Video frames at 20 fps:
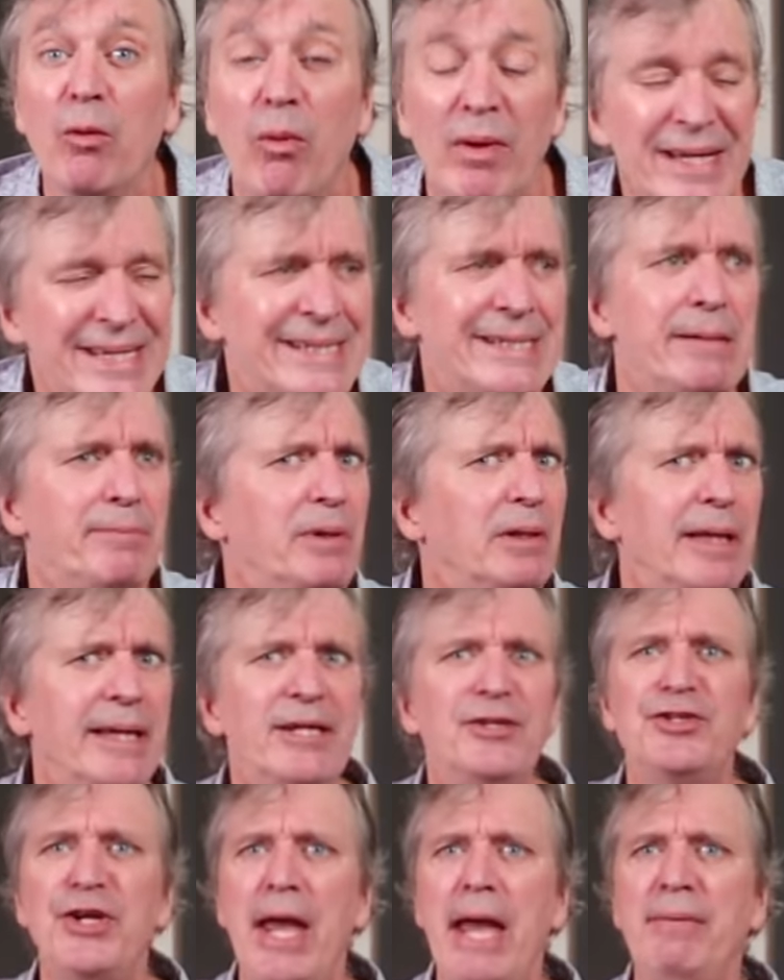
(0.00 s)
You want to
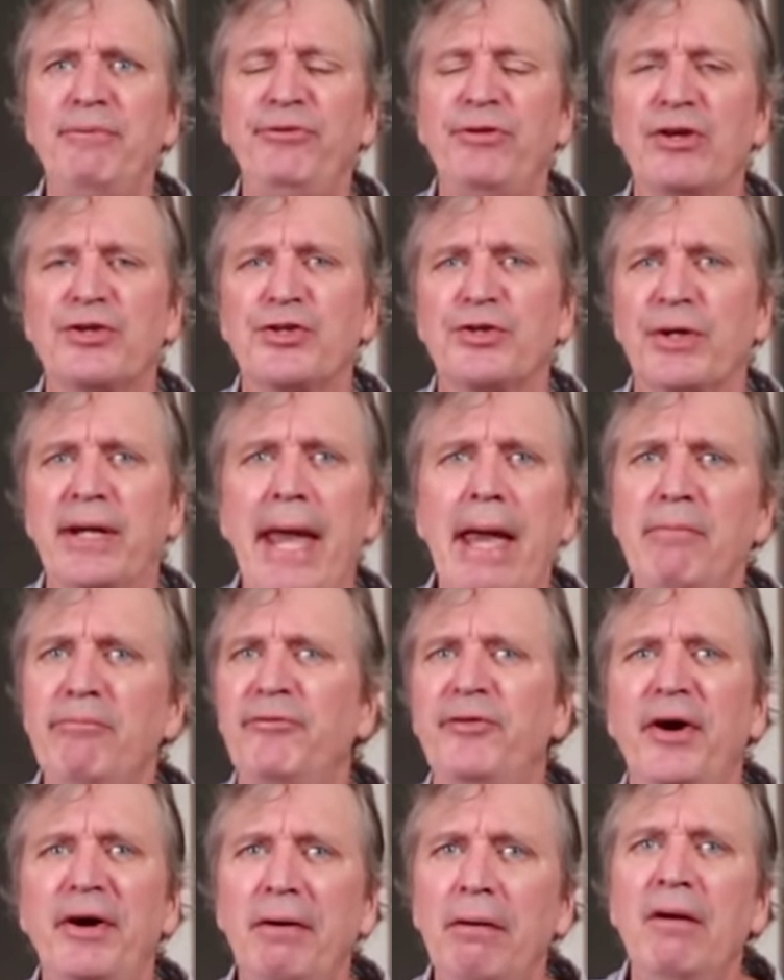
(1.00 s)
simulate a jam session, a
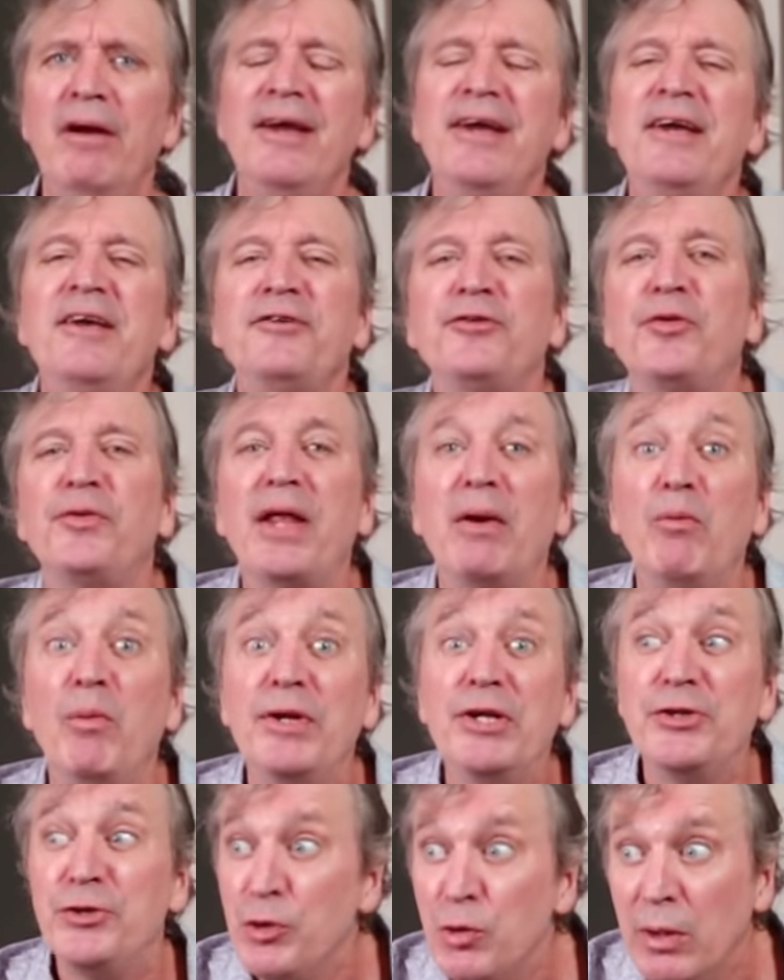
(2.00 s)
campfire, so that
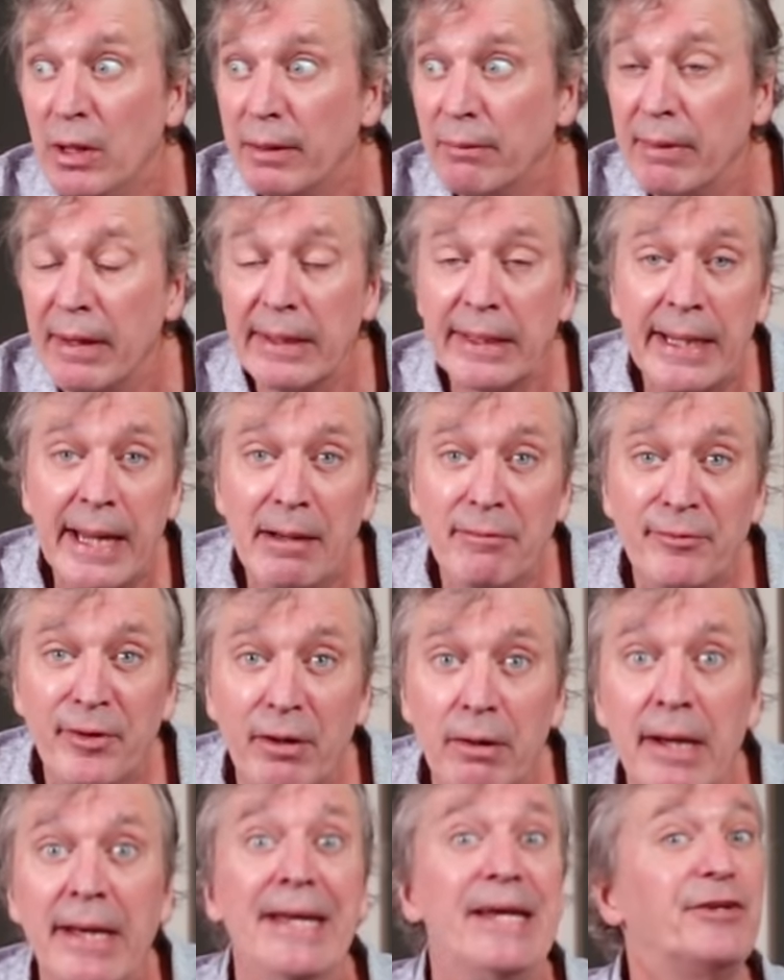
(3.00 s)
when you do get around a
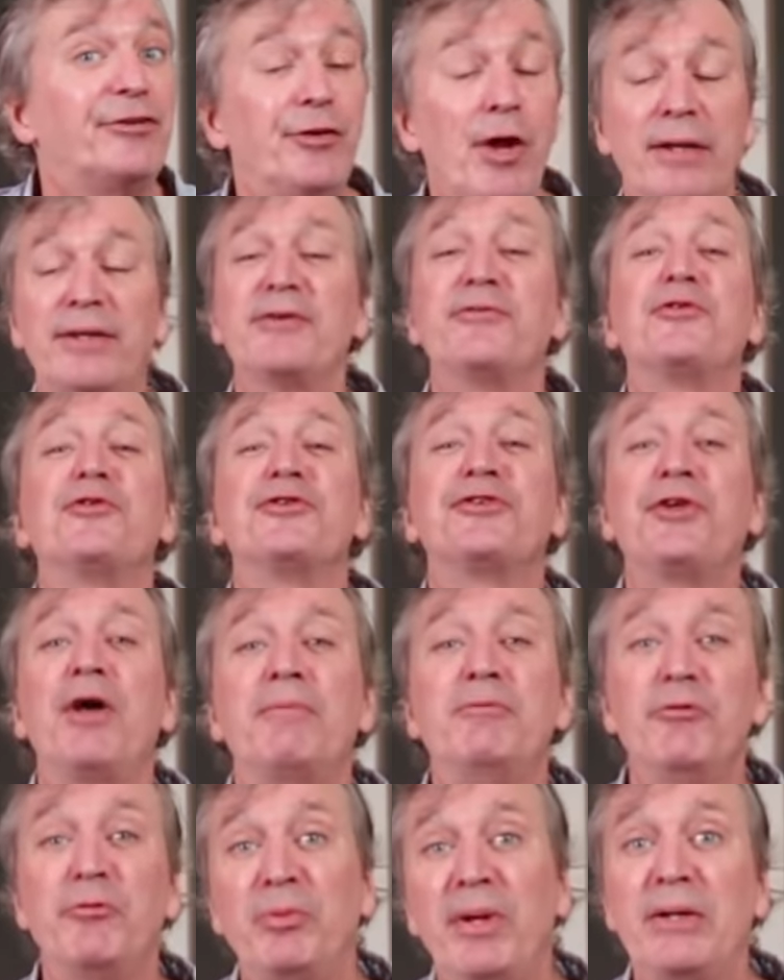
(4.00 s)
campfire, it's not the first
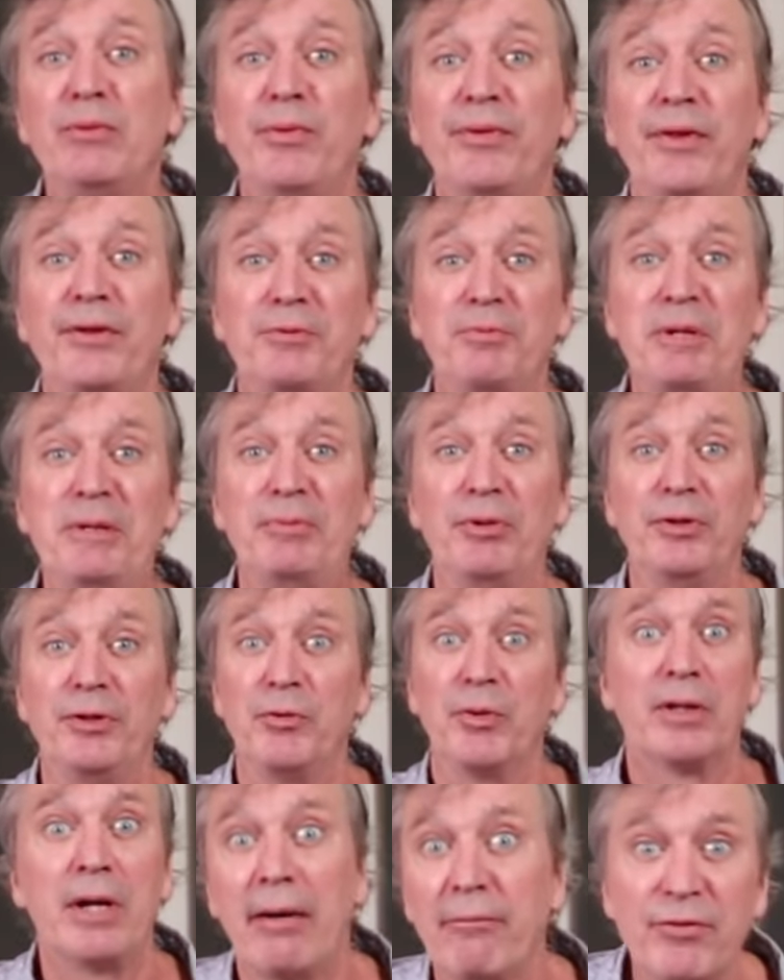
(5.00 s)
time you've played with other people and
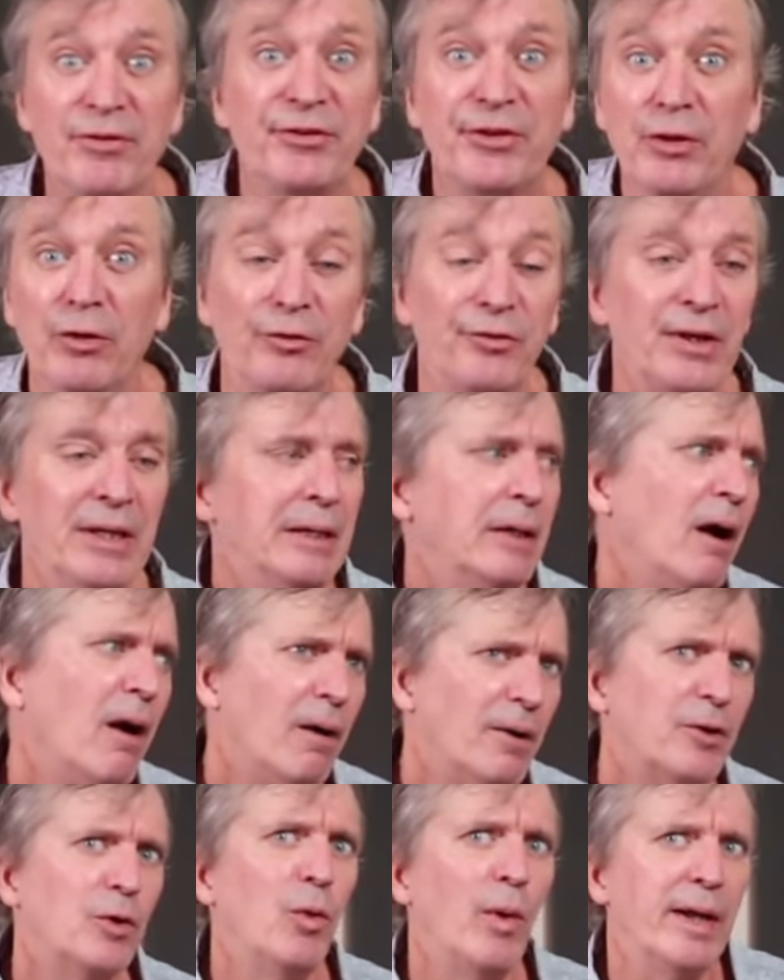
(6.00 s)
your recovery skills
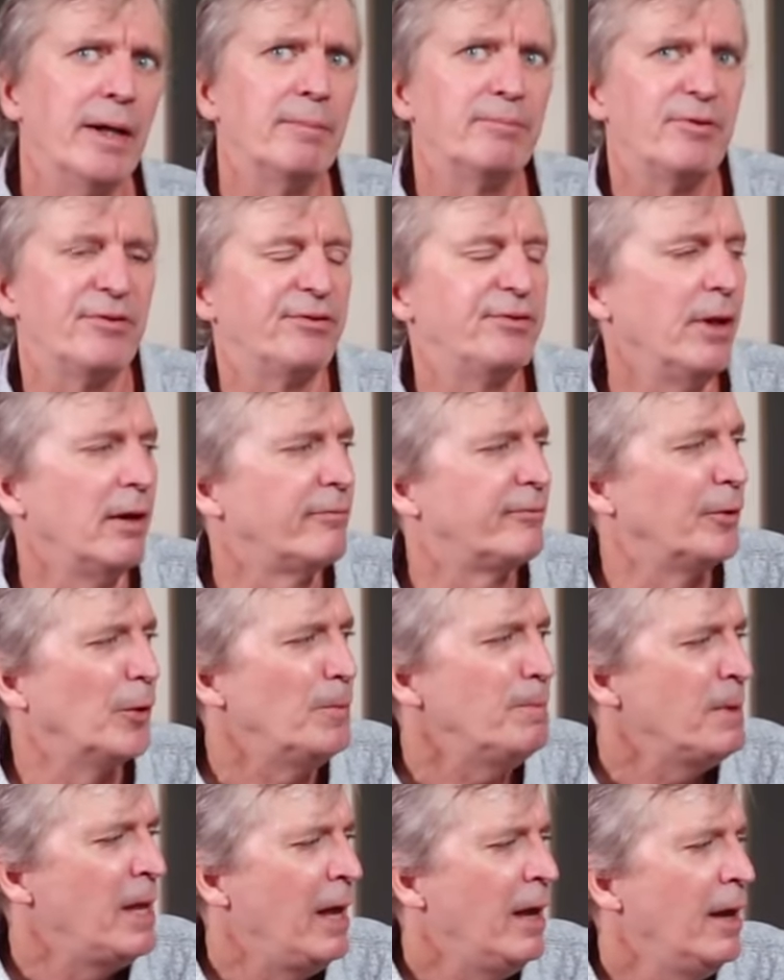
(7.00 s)
aren't quite up to snuff,
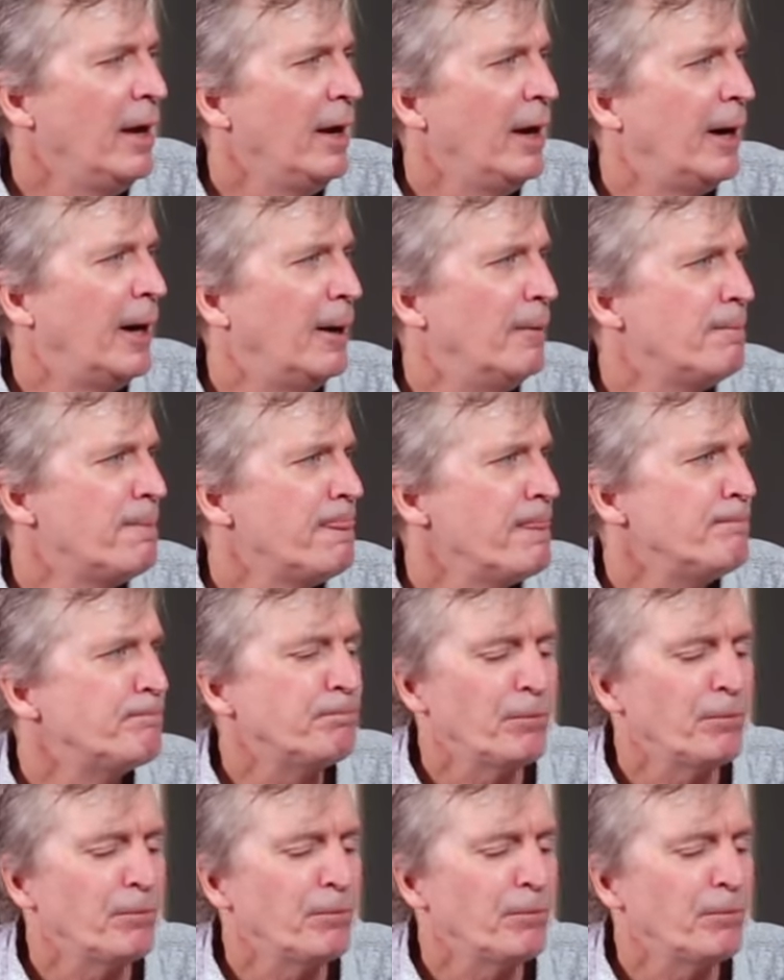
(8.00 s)
you know?